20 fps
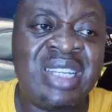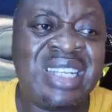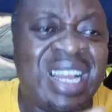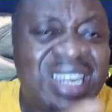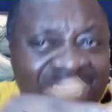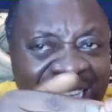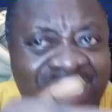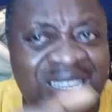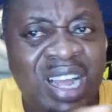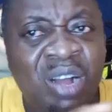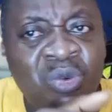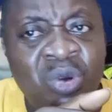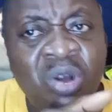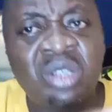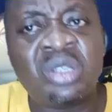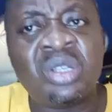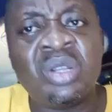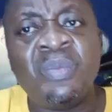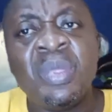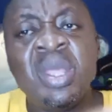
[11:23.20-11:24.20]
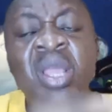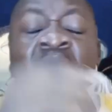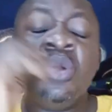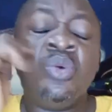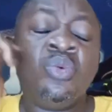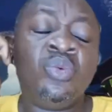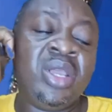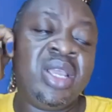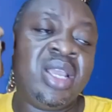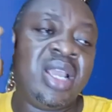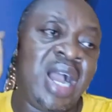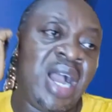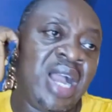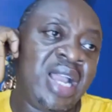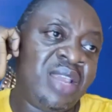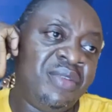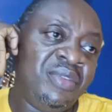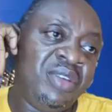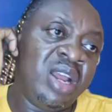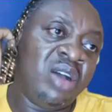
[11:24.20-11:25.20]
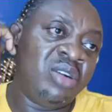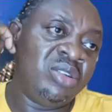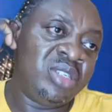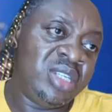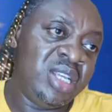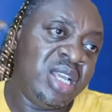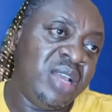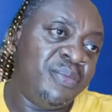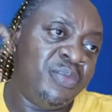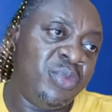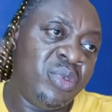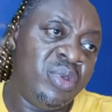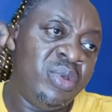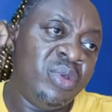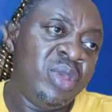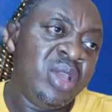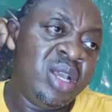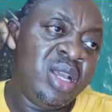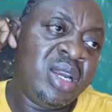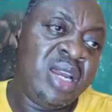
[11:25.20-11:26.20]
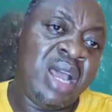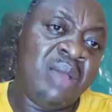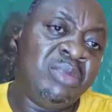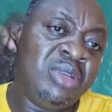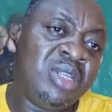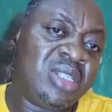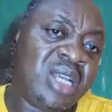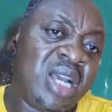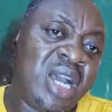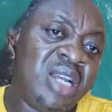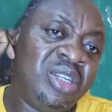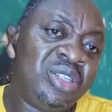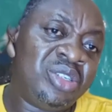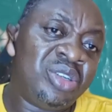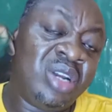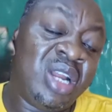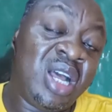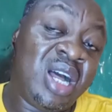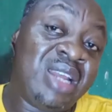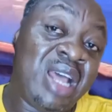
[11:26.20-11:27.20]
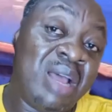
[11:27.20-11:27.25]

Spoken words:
and these are what we are giving out here. That means additionally